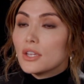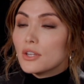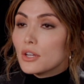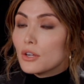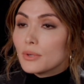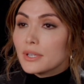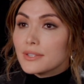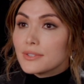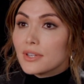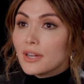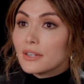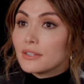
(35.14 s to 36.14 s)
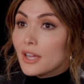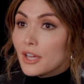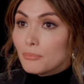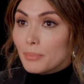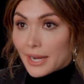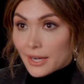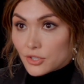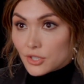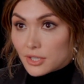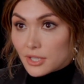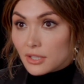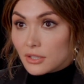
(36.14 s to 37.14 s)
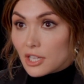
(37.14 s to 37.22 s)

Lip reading: you know, he's got a lot of passion and a